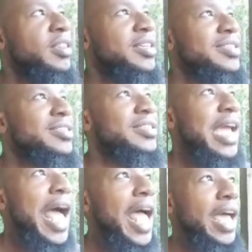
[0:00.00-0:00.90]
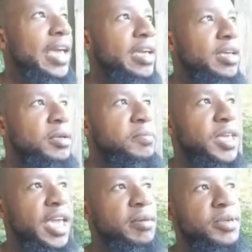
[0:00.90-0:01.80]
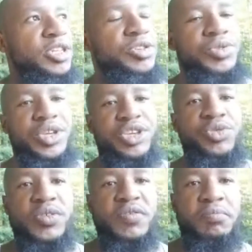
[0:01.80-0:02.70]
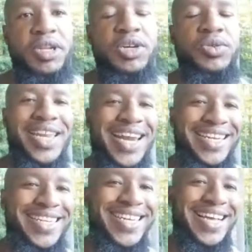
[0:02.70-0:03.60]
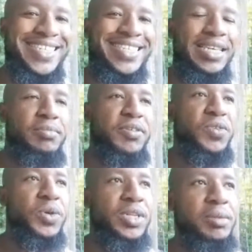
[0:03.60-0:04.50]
The sky became a new hue of blue that I did not see before.